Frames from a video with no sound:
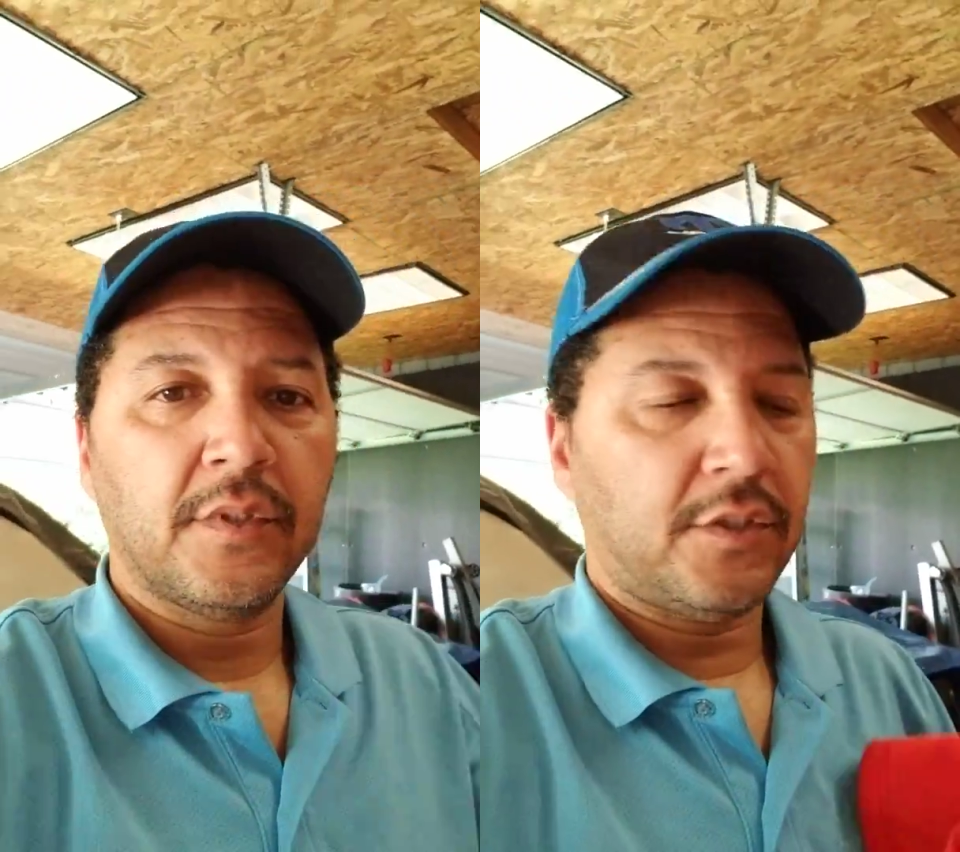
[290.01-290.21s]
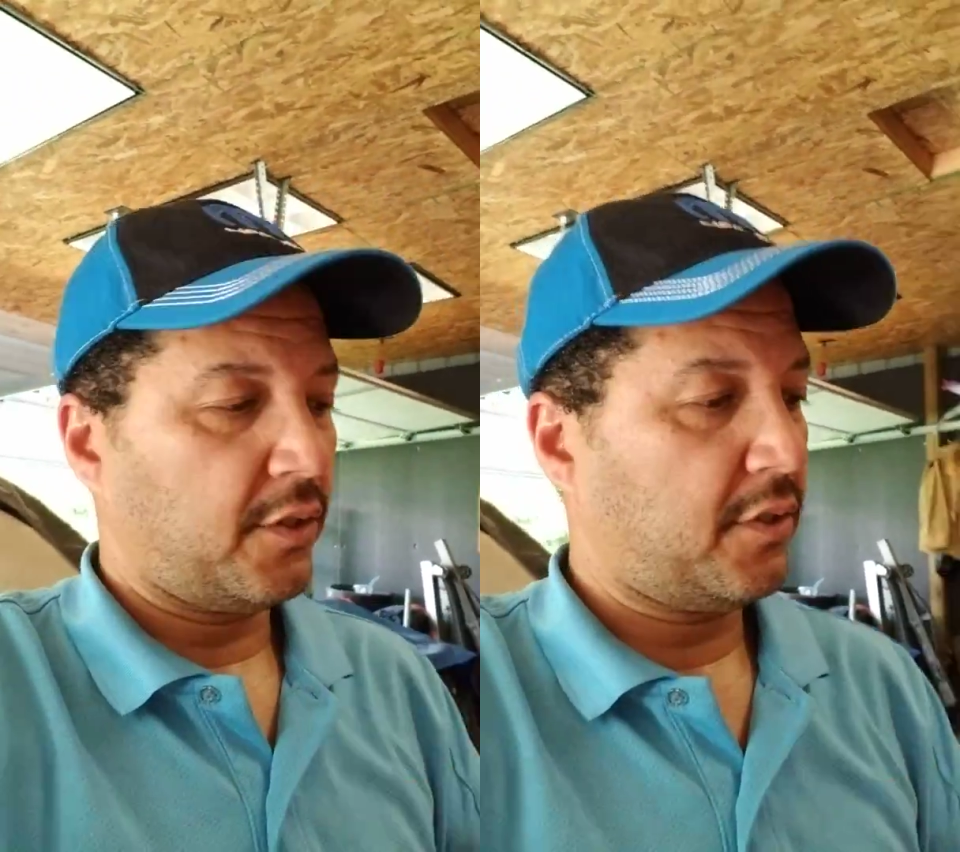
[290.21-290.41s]

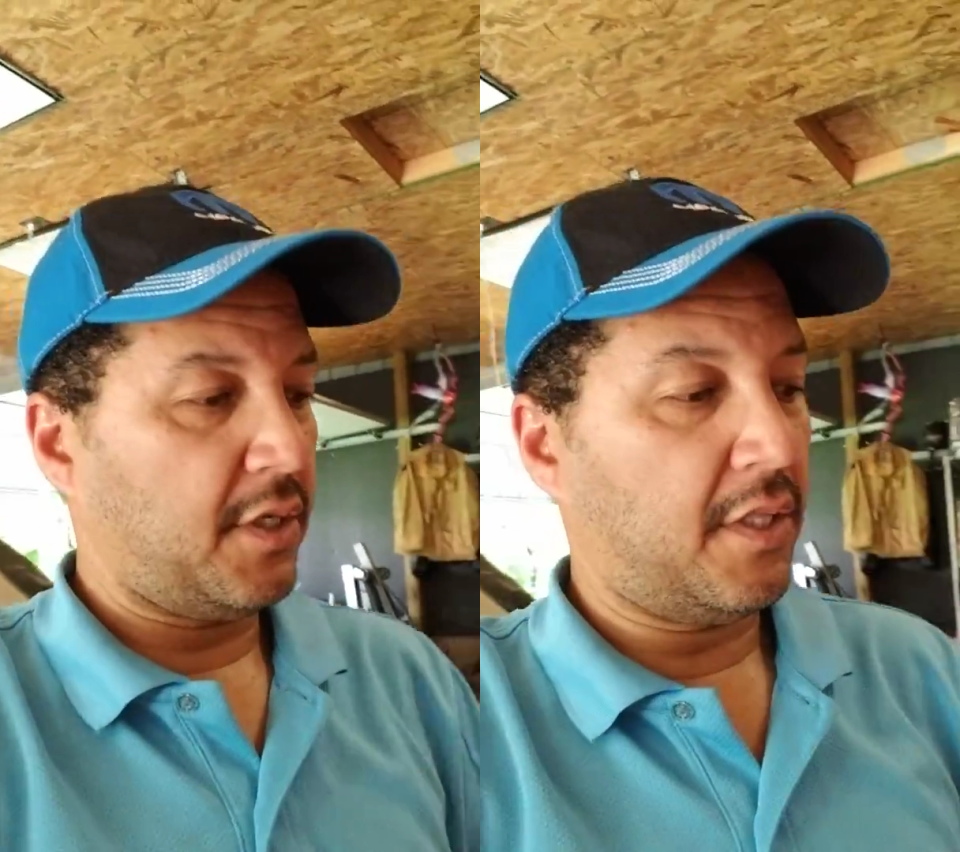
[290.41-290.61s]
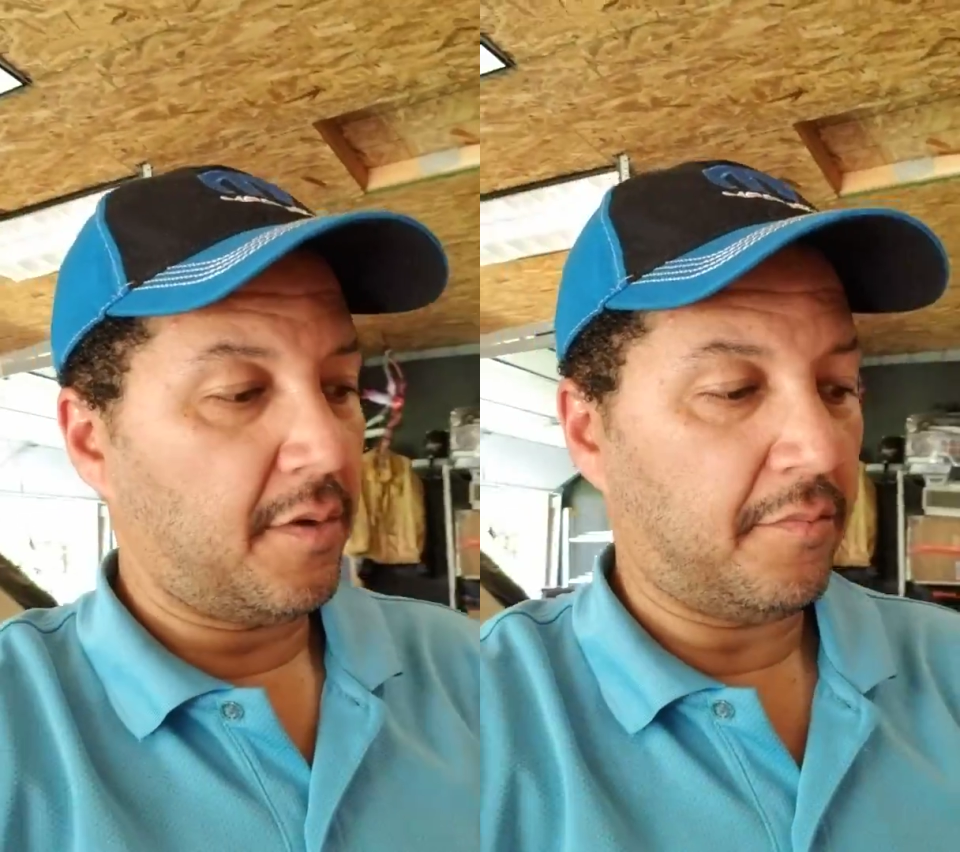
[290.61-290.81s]
to
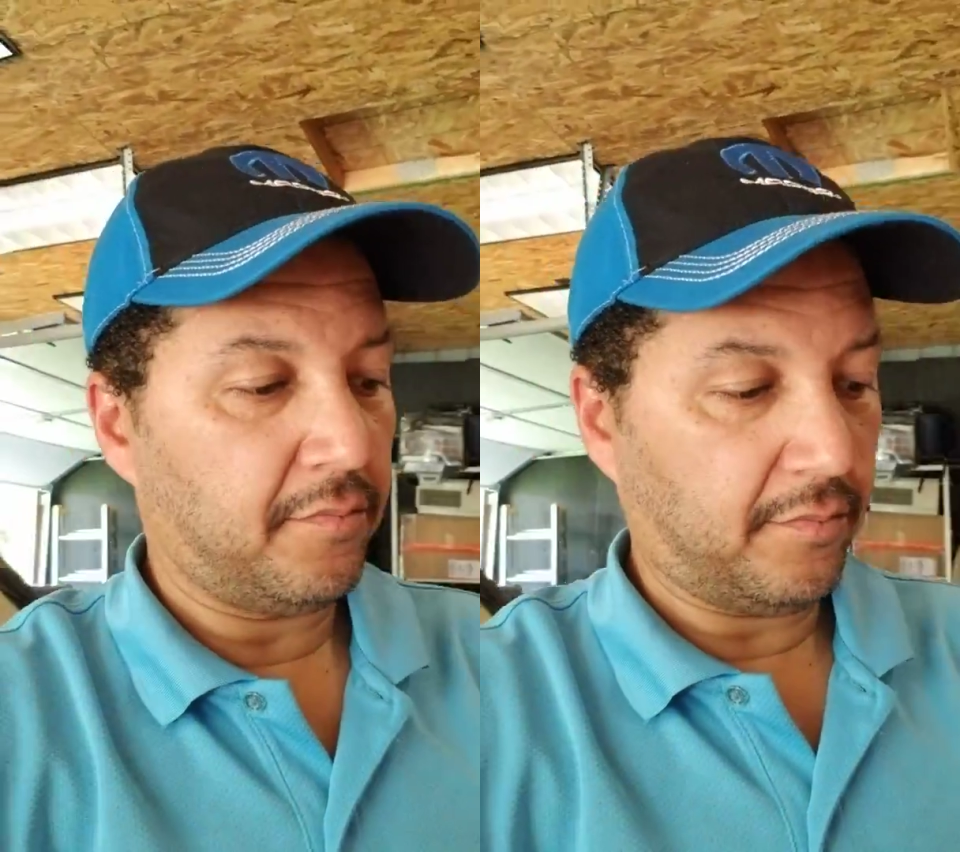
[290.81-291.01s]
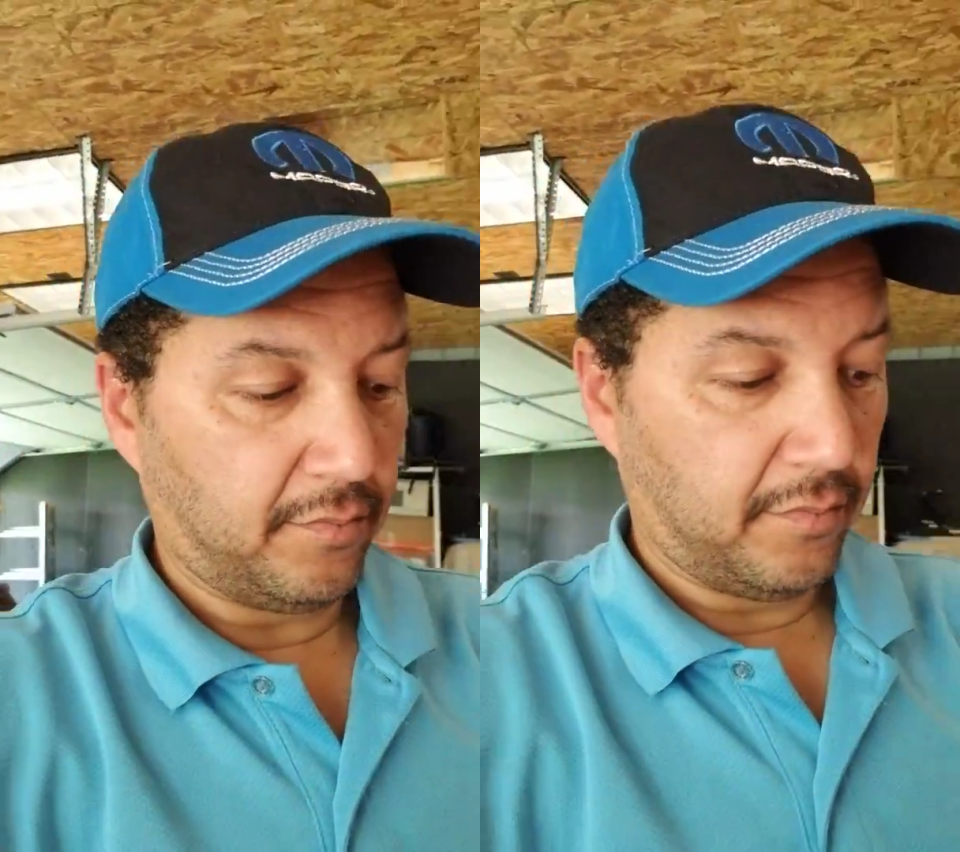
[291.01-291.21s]
see them
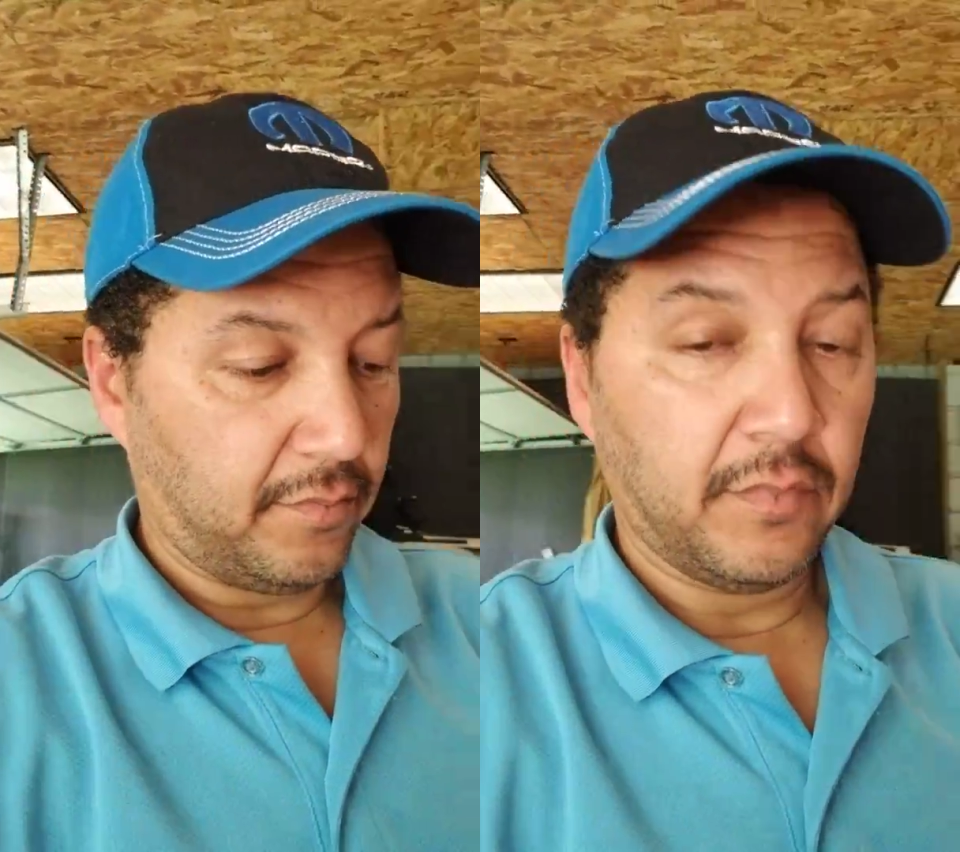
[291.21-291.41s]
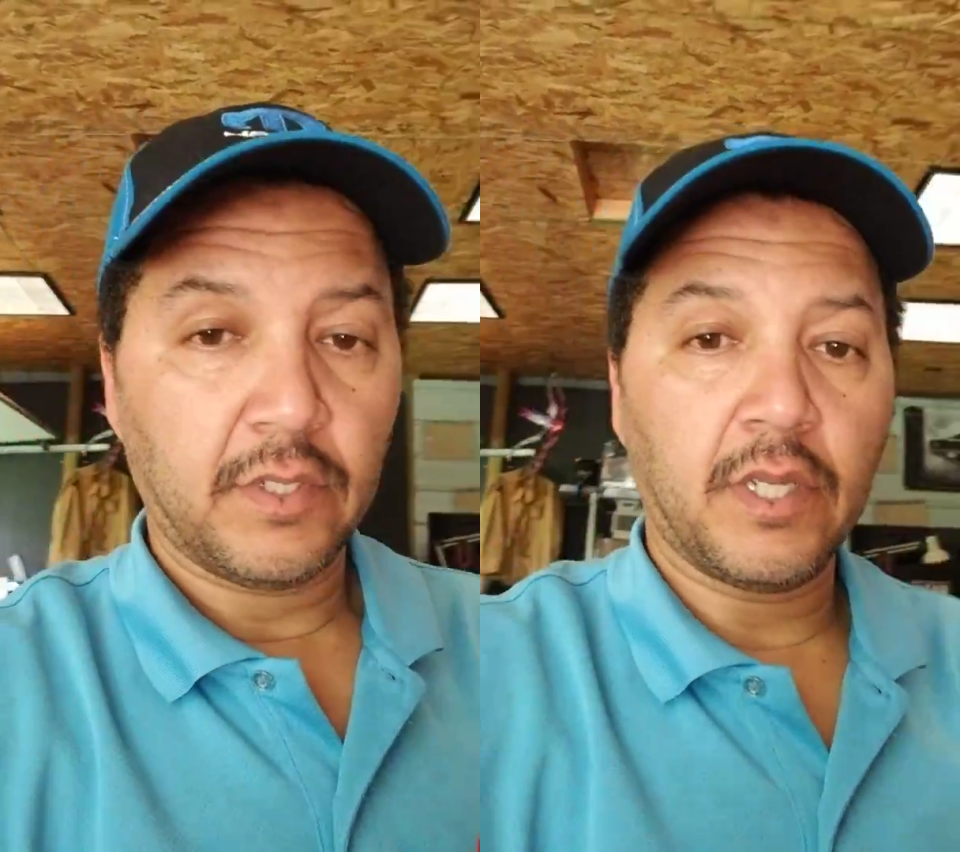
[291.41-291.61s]

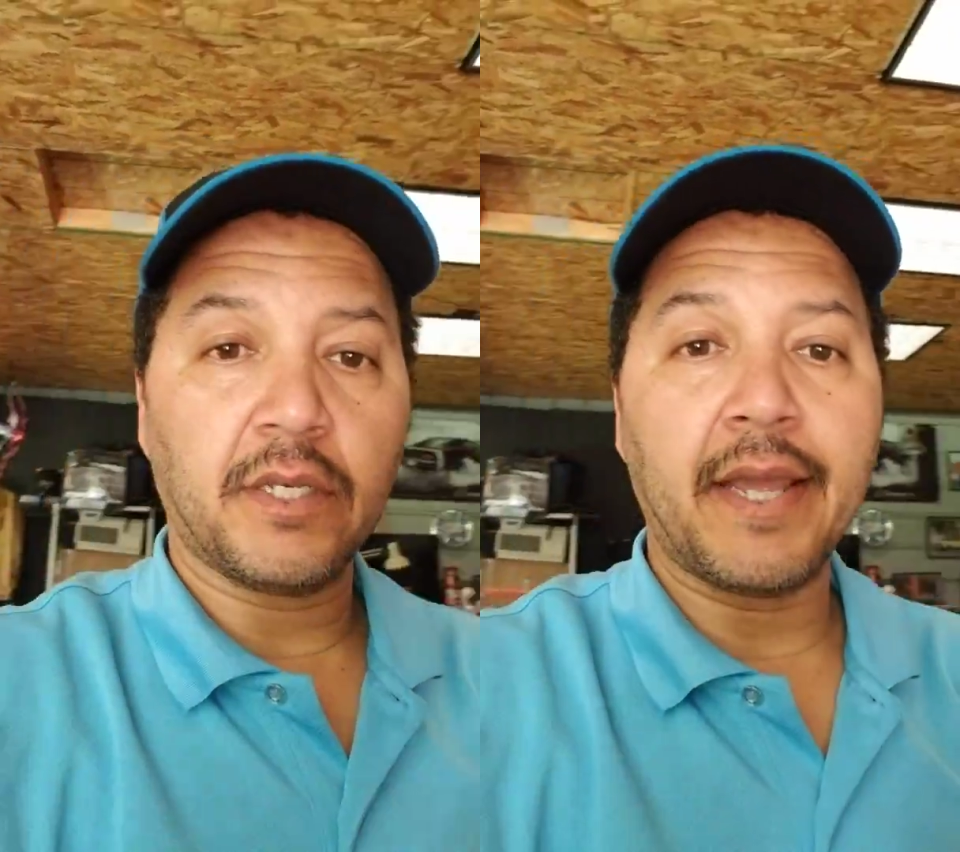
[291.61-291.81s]
get